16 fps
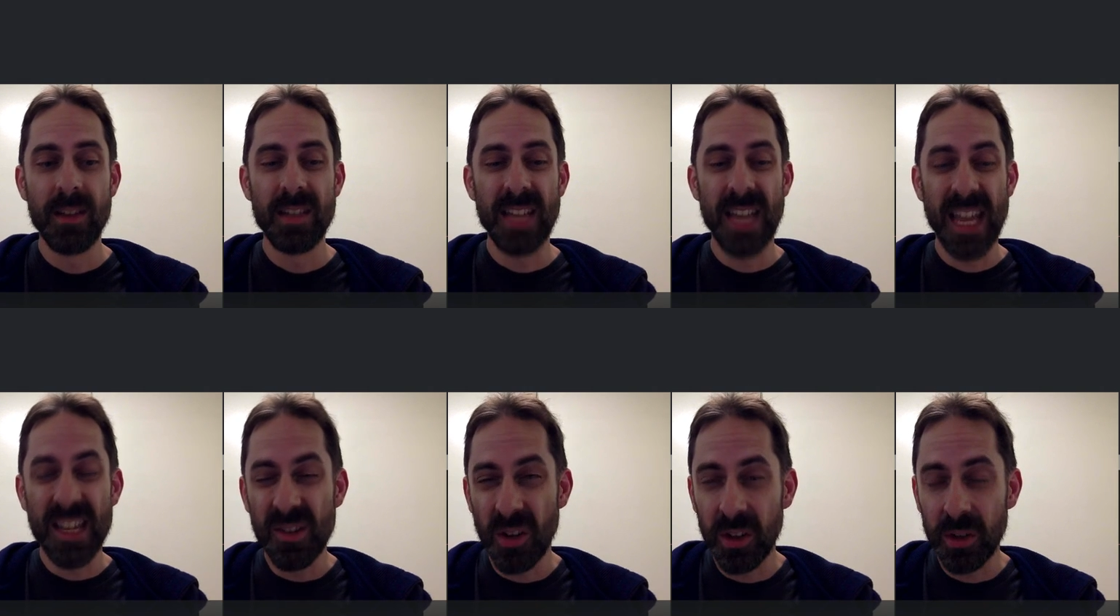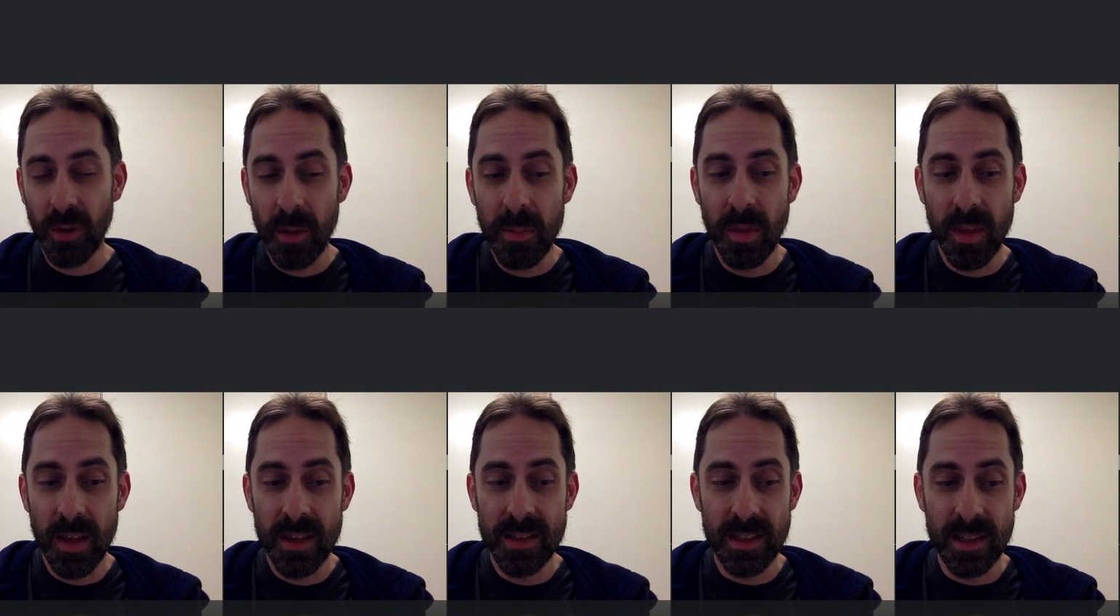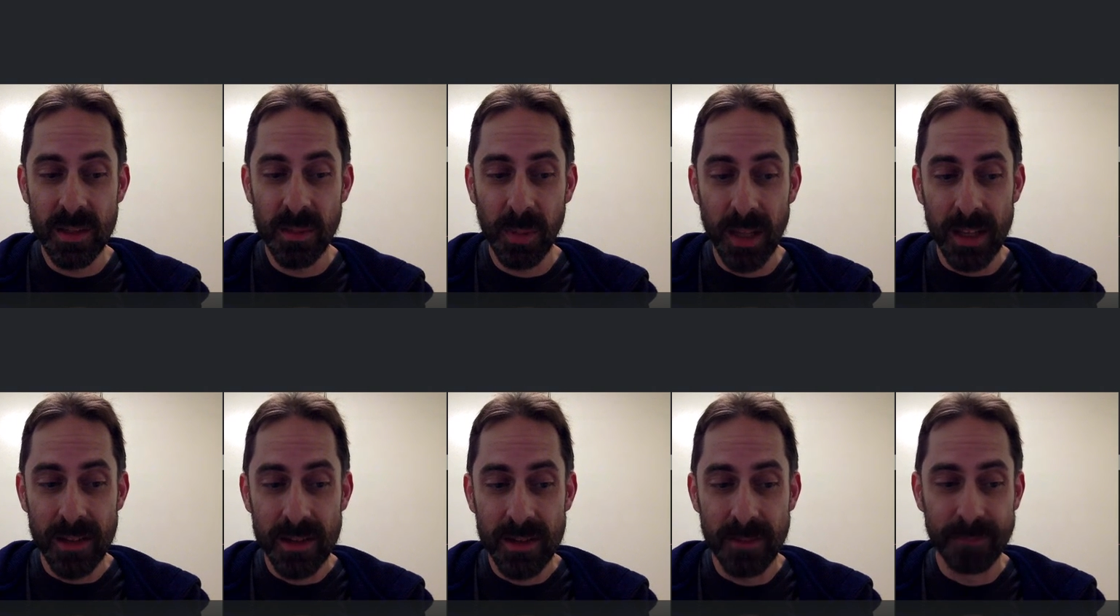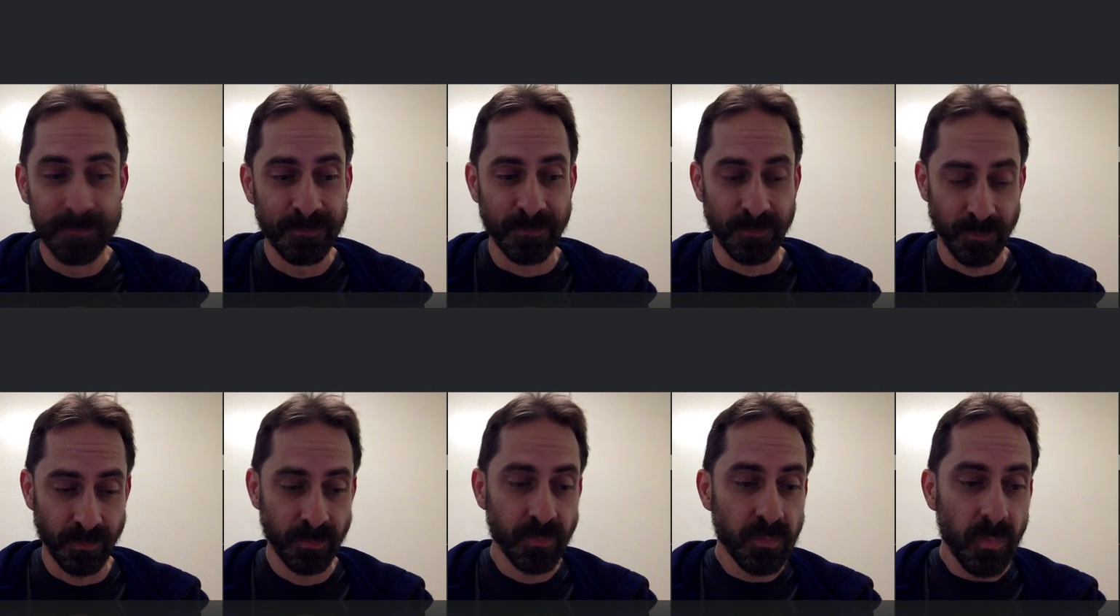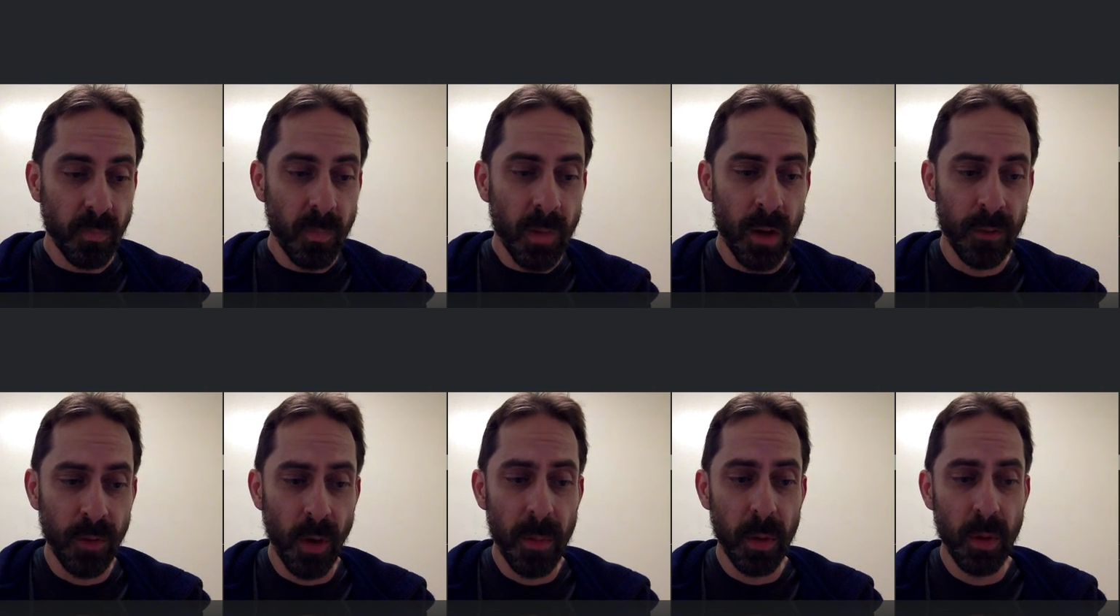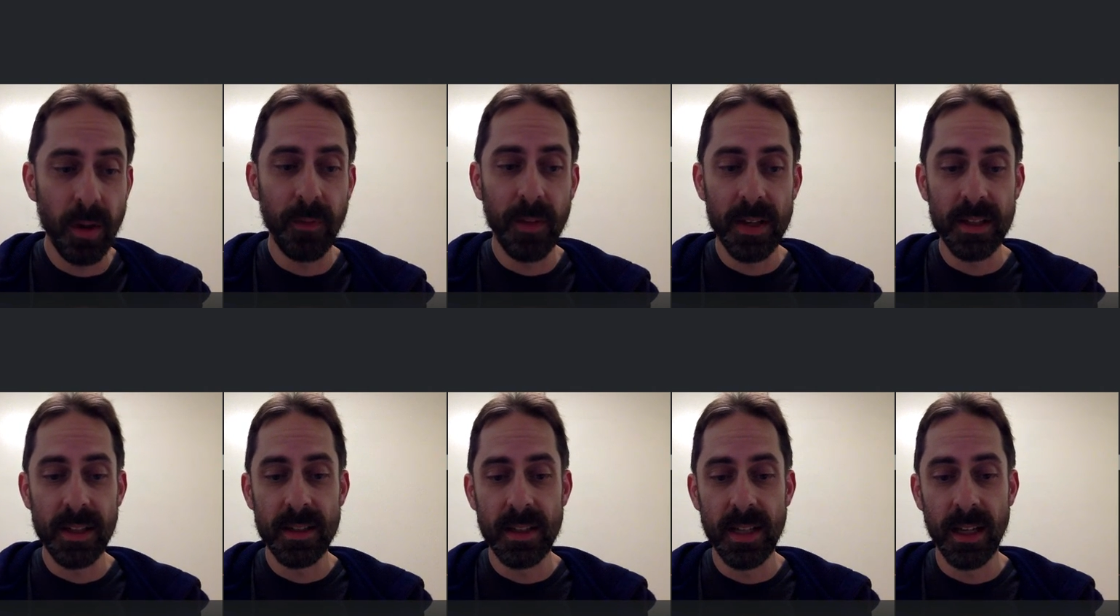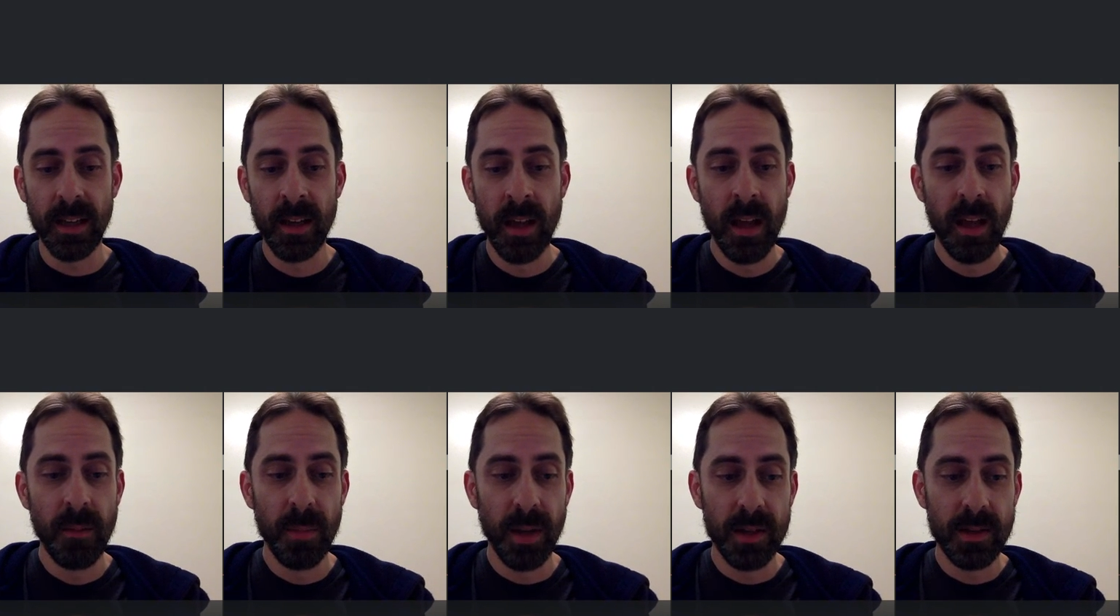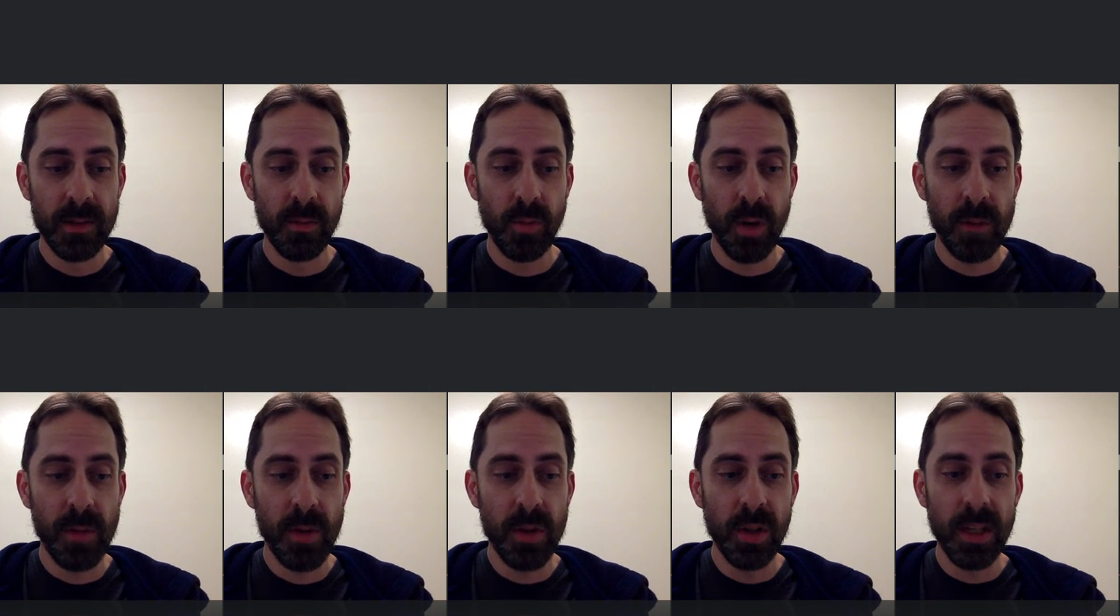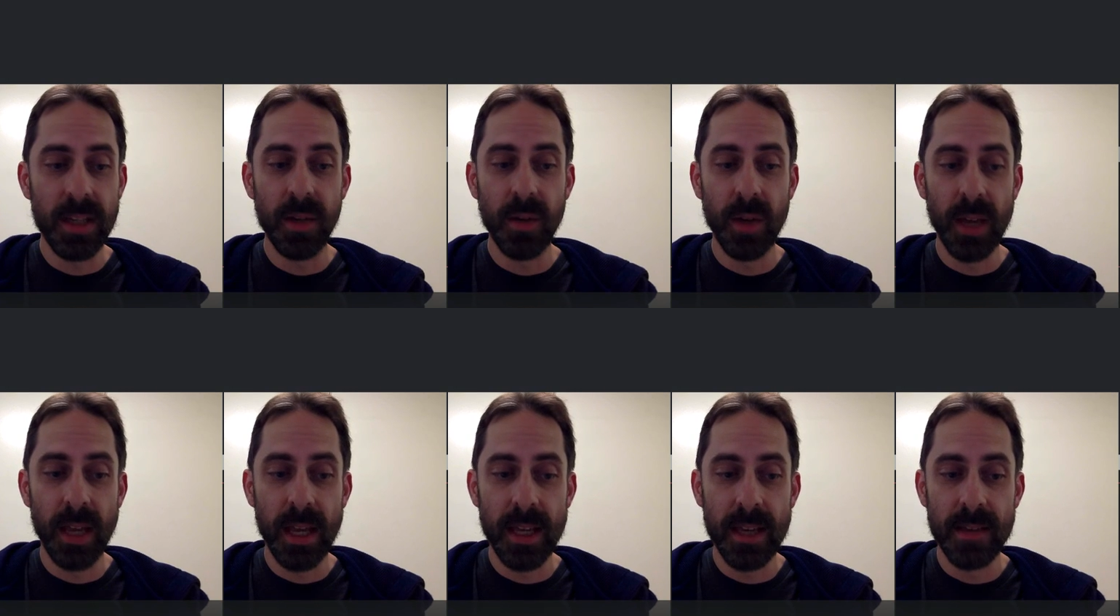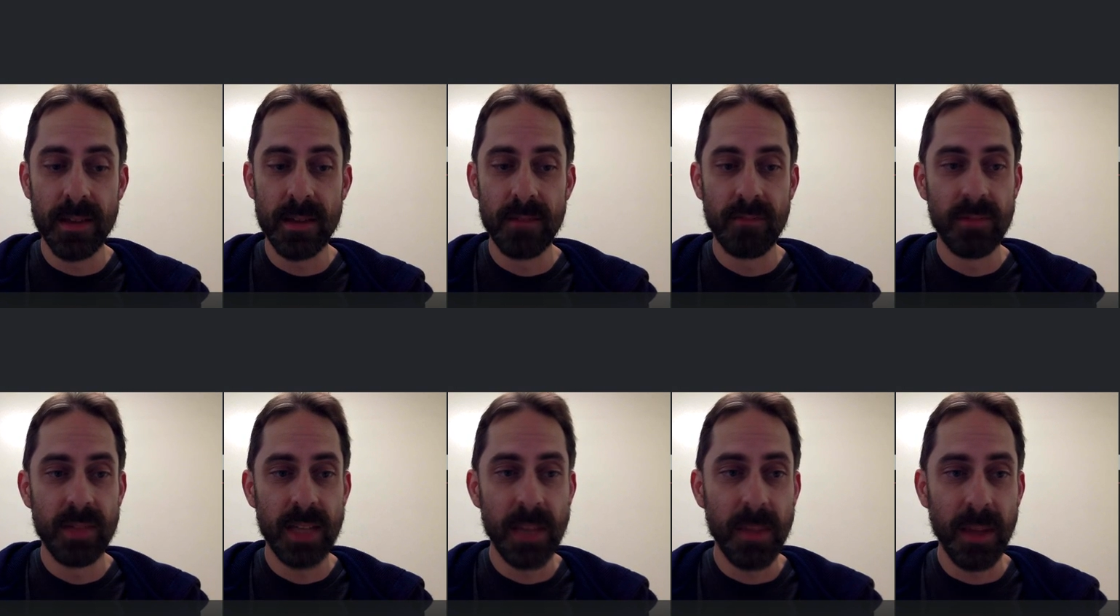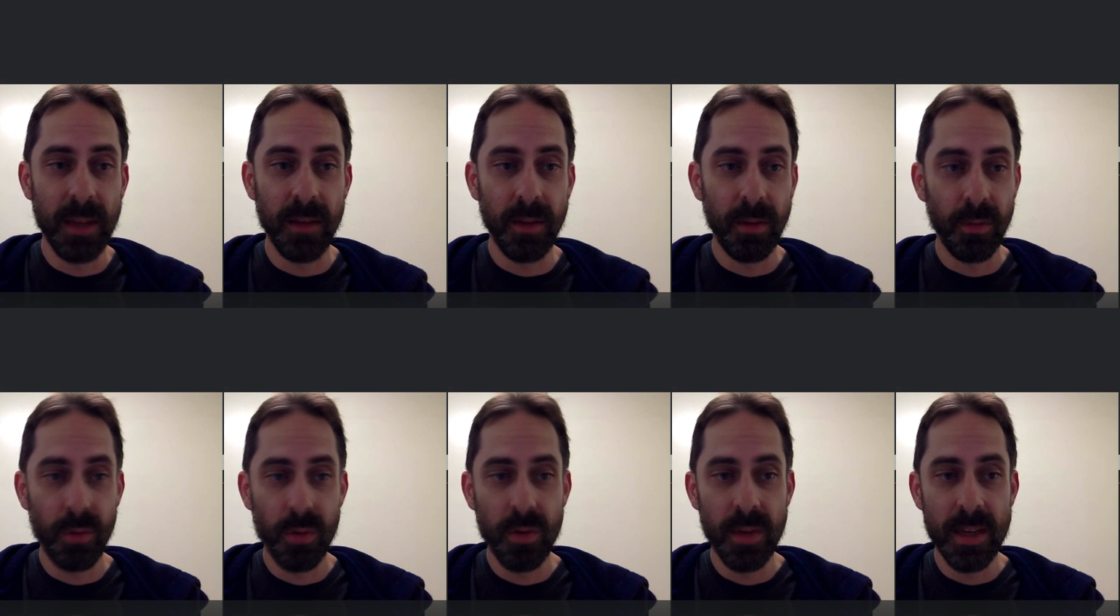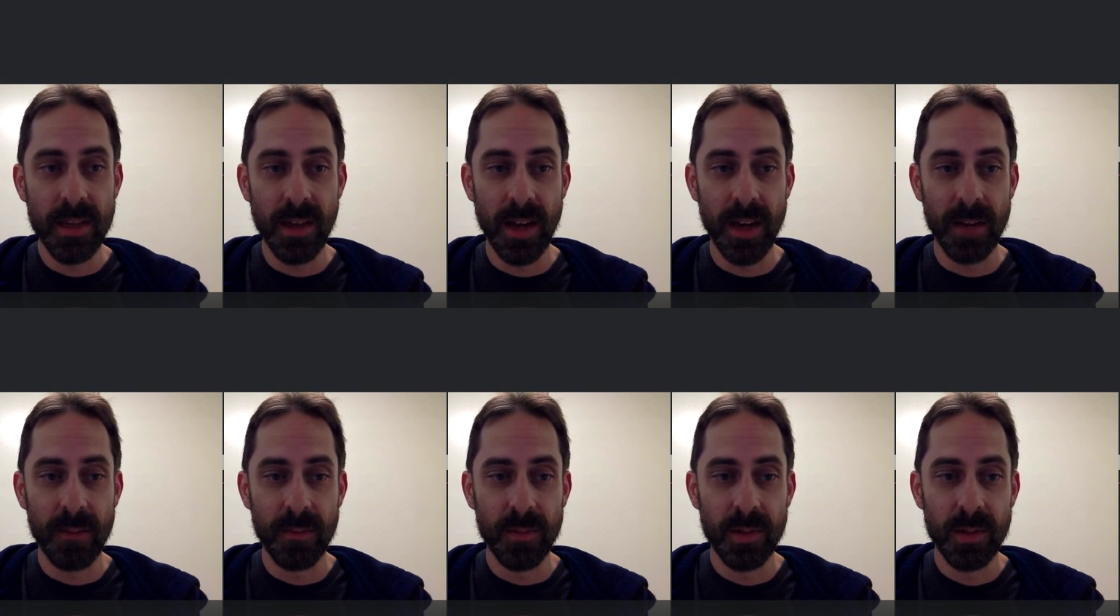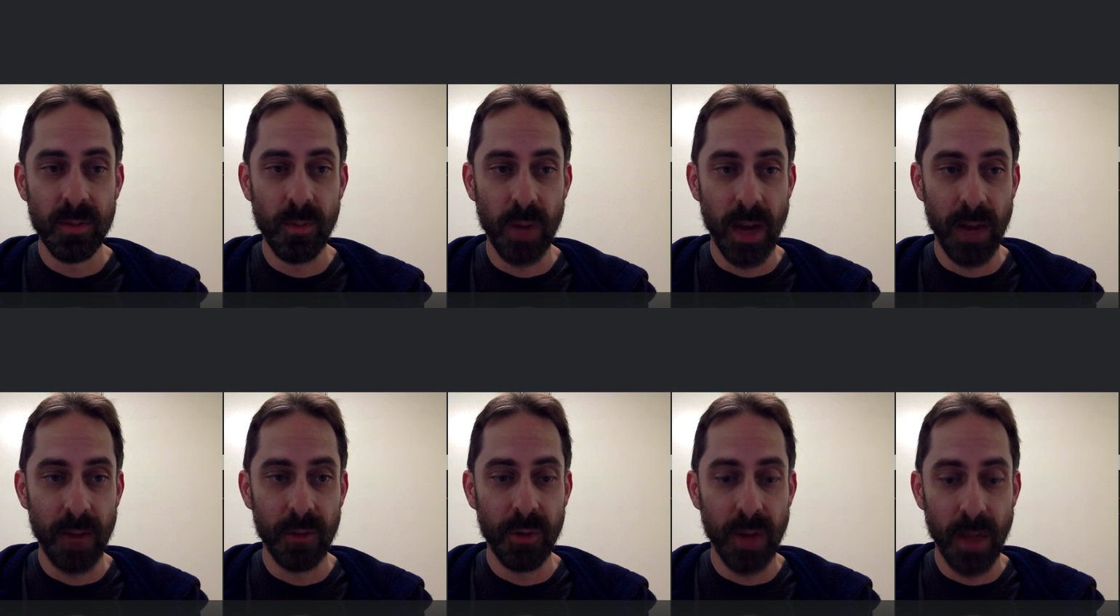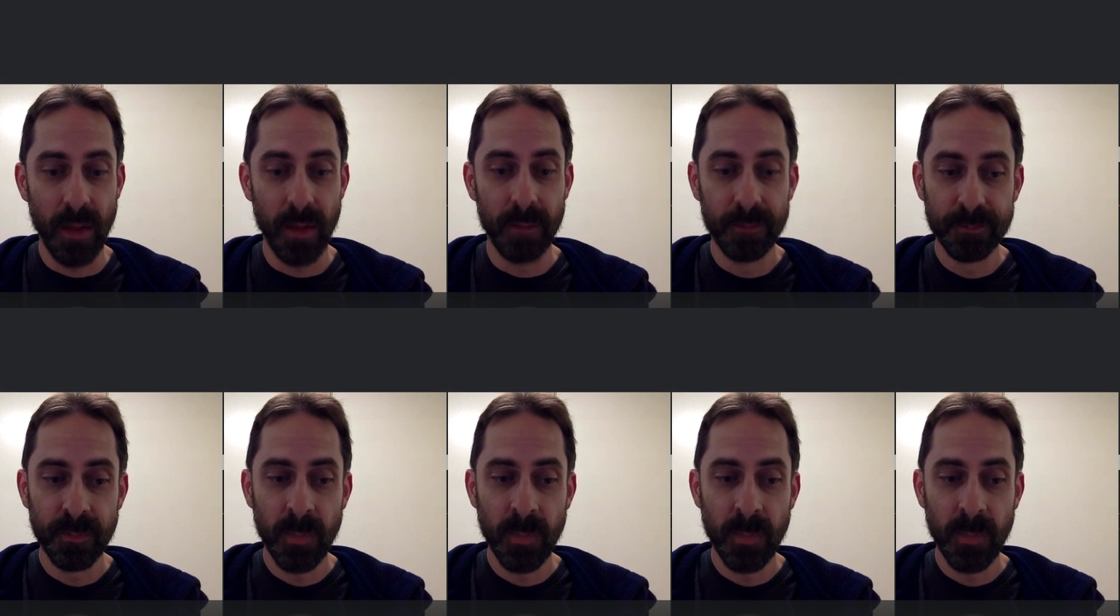tend not to open things in splits from the quick fix listing, because what I'm usually doing is skipping through these items one after another